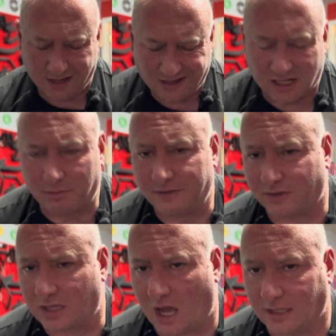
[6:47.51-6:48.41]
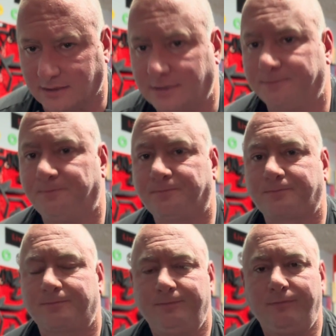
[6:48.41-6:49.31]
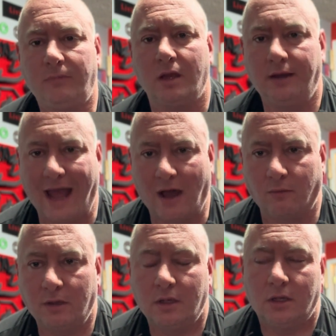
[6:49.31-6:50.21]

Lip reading: A couple different cons. Now,